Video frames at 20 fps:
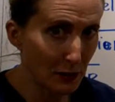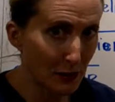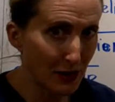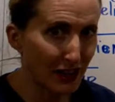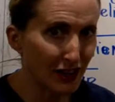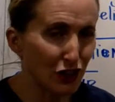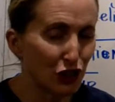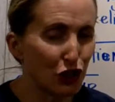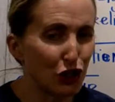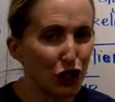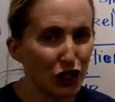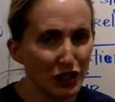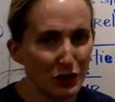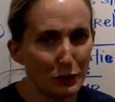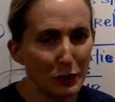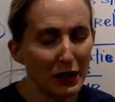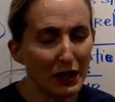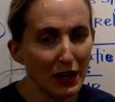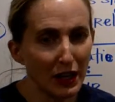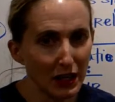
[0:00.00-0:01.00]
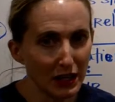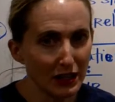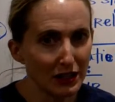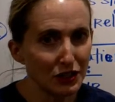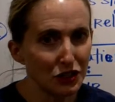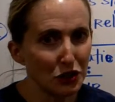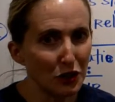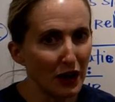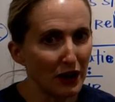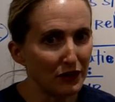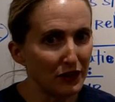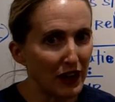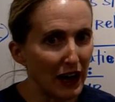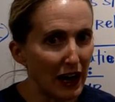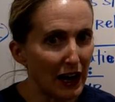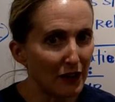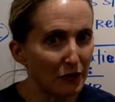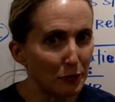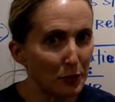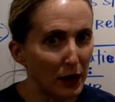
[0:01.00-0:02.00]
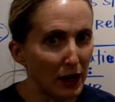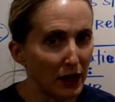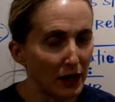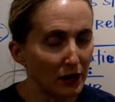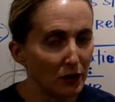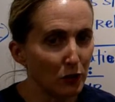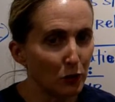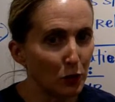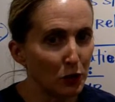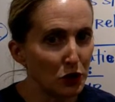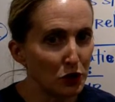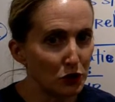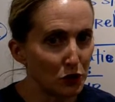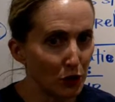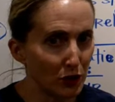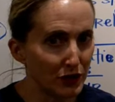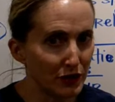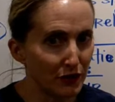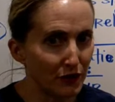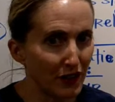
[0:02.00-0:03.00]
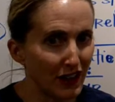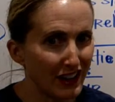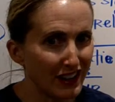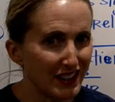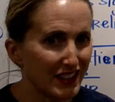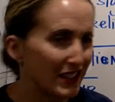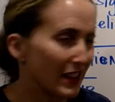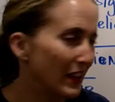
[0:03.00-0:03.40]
because just because you have calf pain when you dorsiflex